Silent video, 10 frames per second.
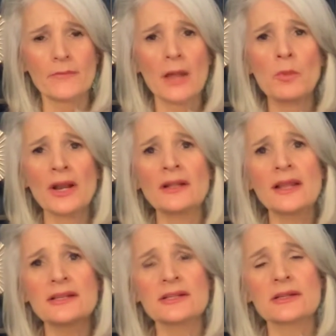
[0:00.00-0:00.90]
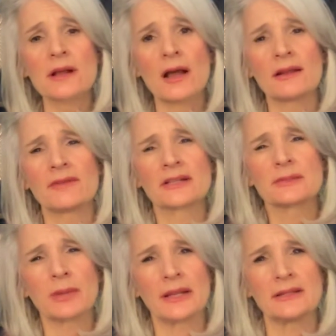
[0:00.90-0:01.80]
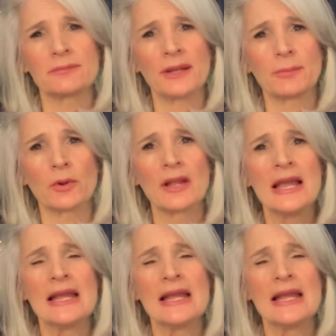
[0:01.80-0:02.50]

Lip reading: And what I like to kind of explain to people,